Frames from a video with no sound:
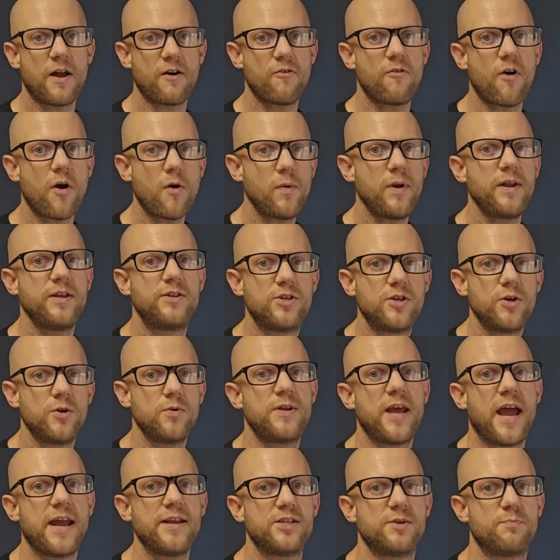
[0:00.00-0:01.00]
There are only 2
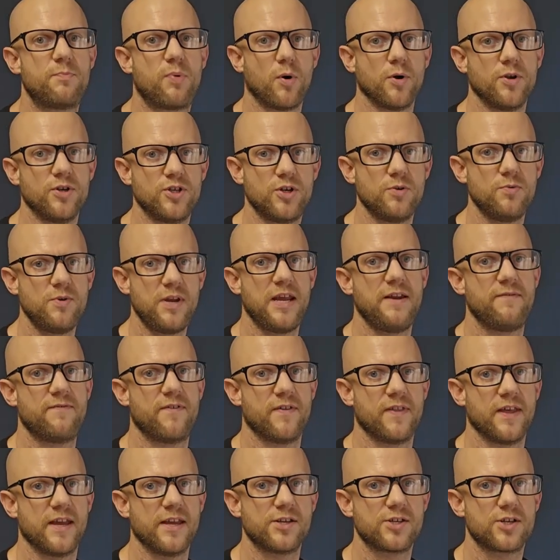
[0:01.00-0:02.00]
data points you need
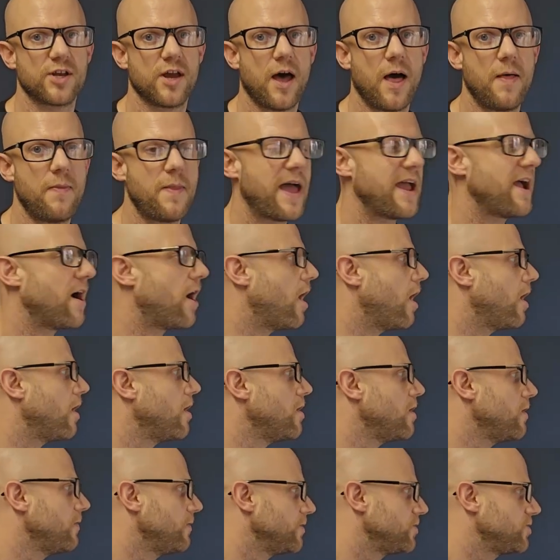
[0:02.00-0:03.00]
for this, and they are
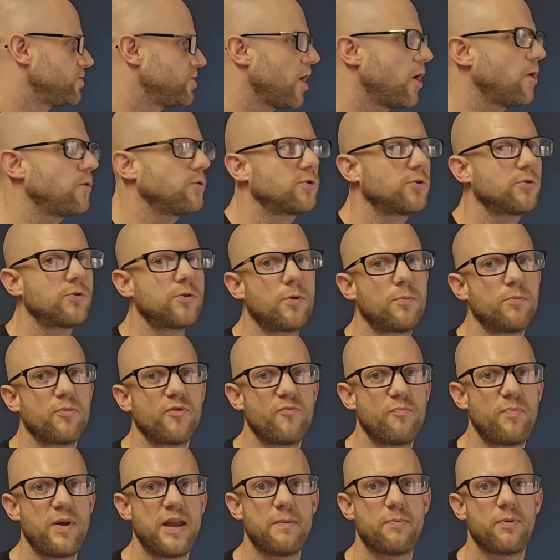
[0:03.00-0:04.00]
the total number
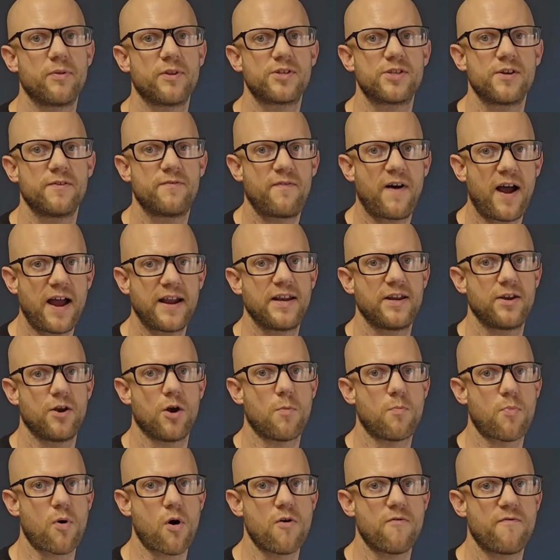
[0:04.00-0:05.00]
of people that are finding
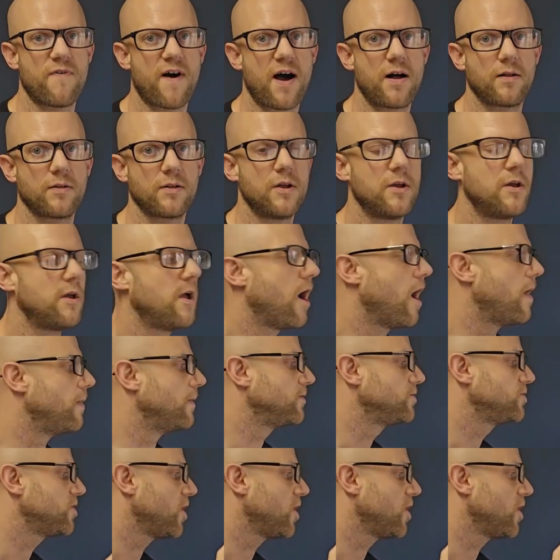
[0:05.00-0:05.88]
your profile and the